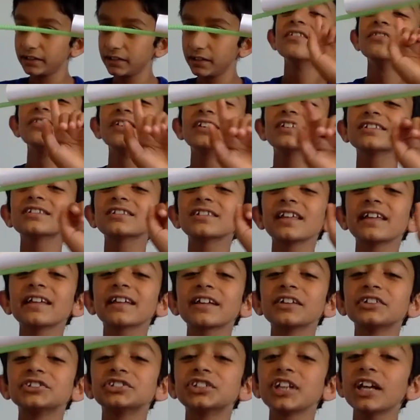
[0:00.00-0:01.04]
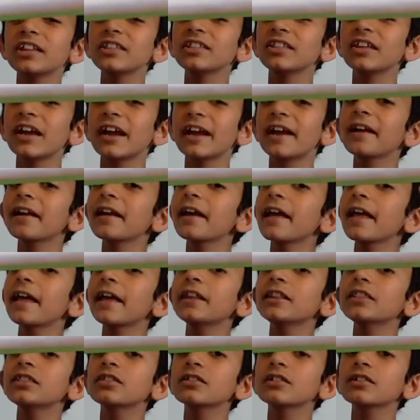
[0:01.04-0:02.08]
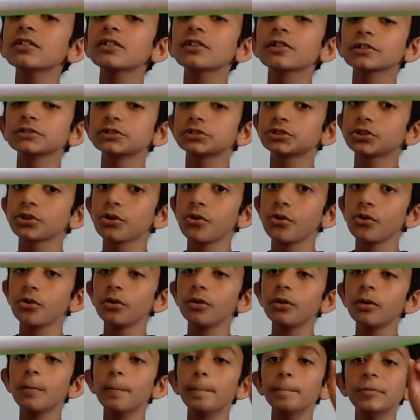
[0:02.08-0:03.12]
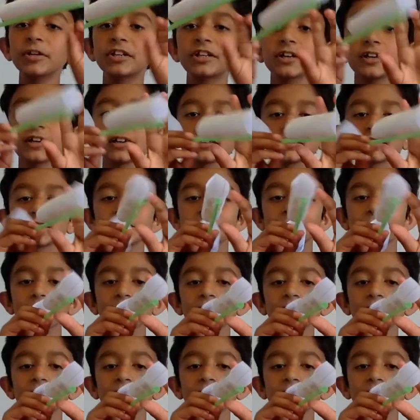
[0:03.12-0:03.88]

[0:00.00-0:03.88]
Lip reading: This thing can stay in the air if controlled because